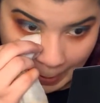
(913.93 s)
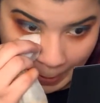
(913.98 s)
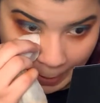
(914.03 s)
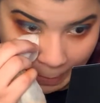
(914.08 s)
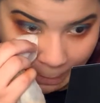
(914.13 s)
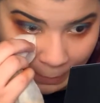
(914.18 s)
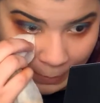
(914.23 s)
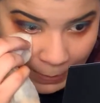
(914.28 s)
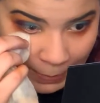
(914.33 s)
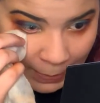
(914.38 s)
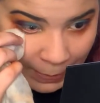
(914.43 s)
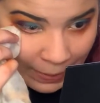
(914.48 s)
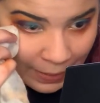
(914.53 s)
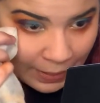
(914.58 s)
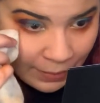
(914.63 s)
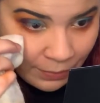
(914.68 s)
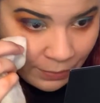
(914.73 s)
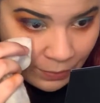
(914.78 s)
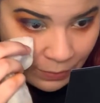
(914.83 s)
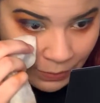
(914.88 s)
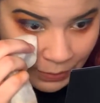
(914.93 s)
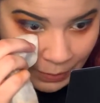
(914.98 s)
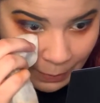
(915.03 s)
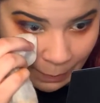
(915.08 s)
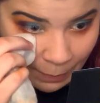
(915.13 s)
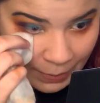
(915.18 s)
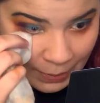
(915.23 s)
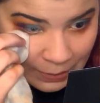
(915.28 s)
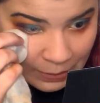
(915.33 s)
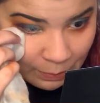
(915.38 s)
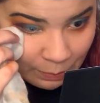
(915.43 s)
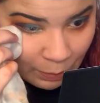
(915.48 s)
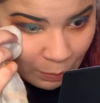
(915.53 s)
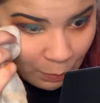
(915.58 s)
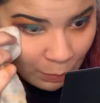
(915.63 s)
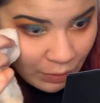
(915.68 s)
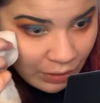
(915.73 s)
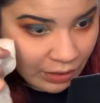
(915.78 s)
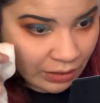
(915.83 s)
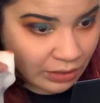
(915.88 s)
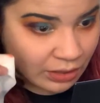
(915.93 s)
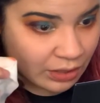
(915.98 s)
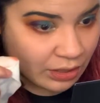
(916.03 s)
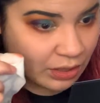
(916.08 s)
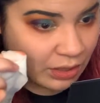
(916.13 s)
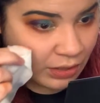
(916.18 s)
I mean, I don't know that it makes me want